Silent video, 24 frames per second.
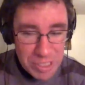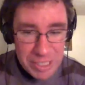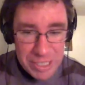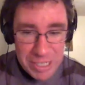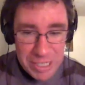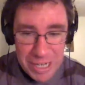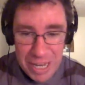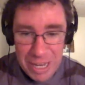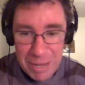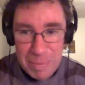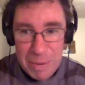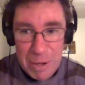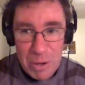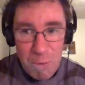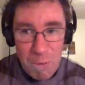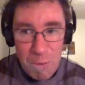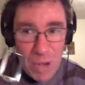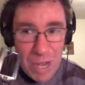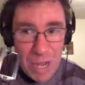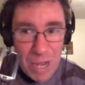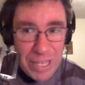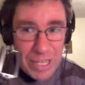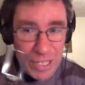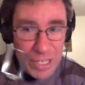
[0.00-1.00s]
today about
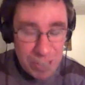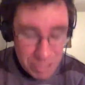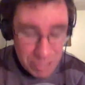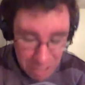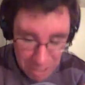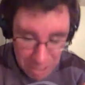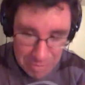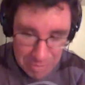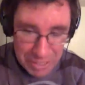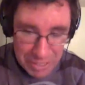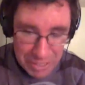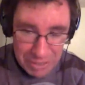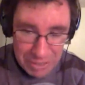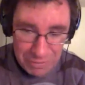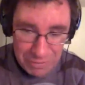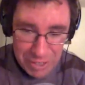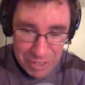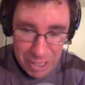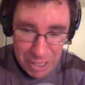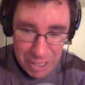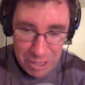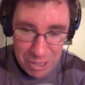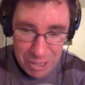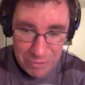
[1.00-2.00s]
why he's not making
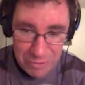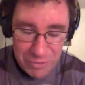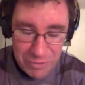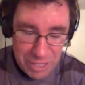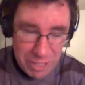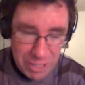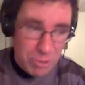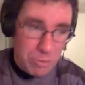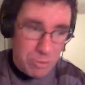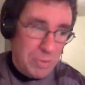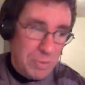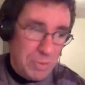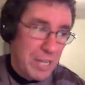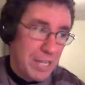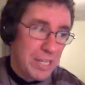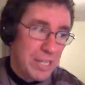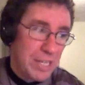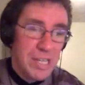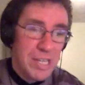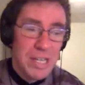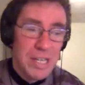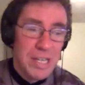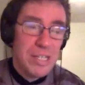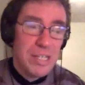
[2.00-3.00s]
videos. I'm like,
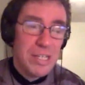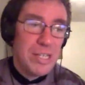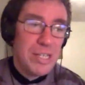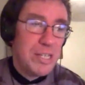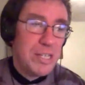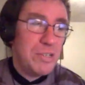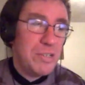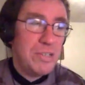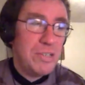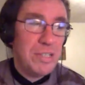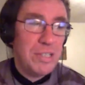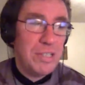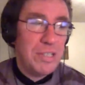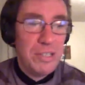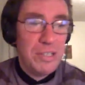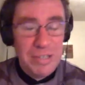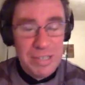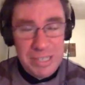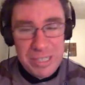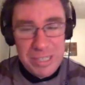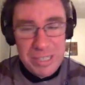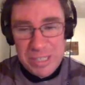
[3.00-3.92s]
dude, you need to